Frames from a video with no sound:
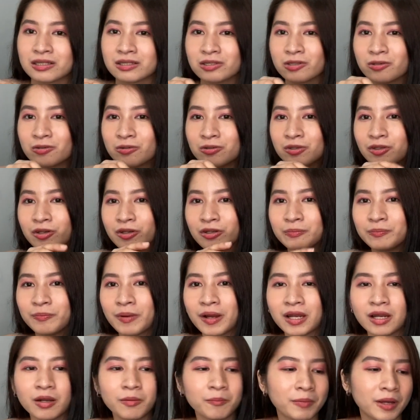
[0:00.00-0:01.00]
So yun,
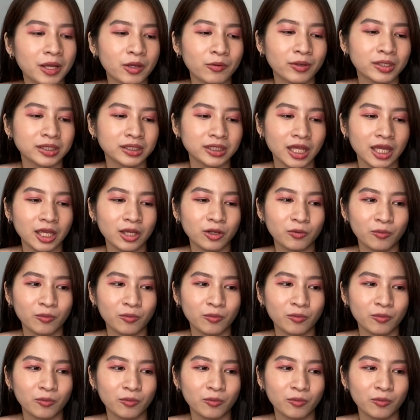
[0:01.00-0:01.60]
parang buy one take